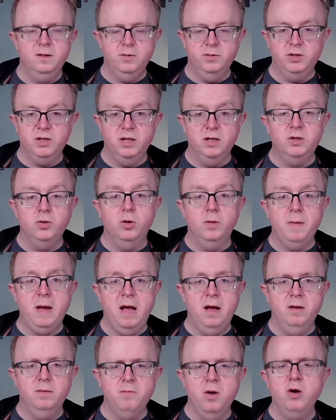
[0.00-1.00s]
we're just going to talk
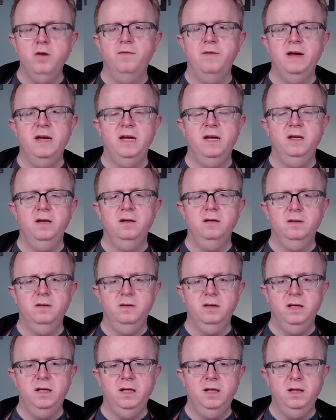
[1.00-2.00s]
about motivating
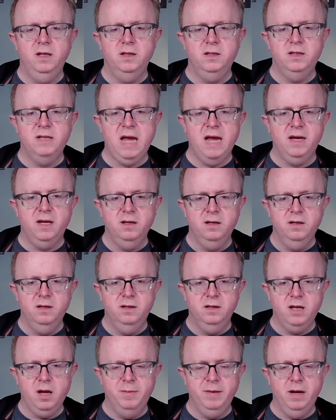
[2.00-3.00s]
the deck
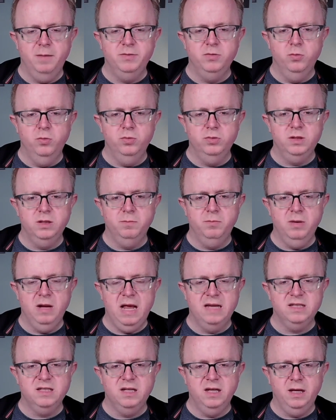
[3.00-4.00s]
coming up towards the
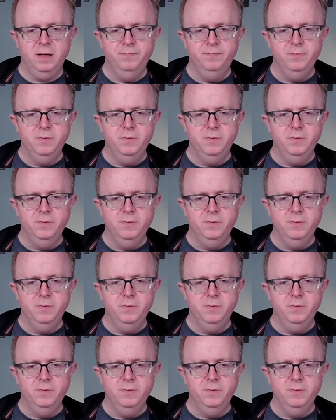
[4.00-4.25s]
plastic.